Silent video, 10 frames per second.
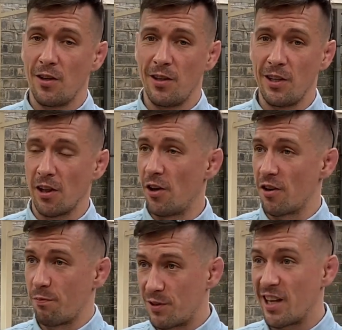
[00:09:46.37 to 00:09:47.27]
eat a lot
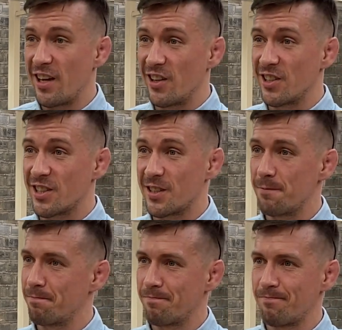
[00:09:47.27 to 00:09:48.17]
of potatoes,
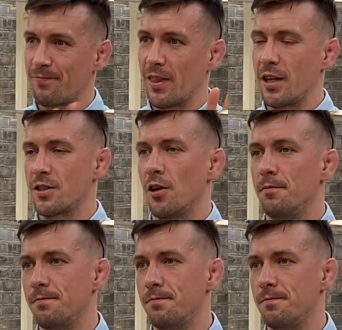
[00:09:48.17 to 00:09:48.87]
that's all.